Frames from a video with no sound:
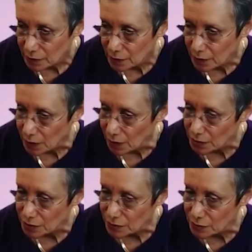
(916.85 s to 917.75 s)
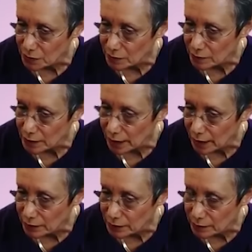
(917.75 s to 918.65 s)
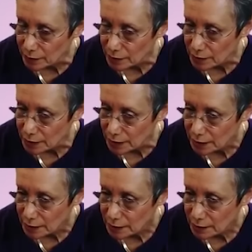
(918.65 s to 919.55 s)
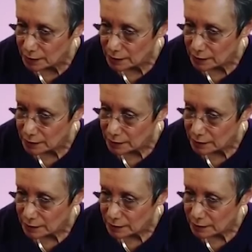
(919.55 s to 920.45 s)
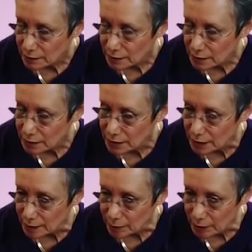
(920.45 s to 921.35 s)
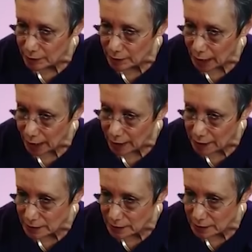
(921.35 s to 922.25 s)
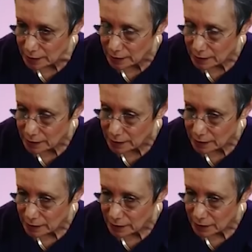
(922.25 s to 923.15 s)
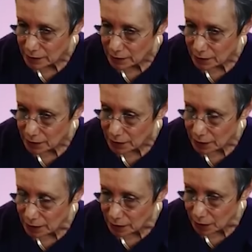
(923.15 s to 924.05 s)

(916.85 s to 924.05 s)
You can also do it without the music. It's deeply relaxing in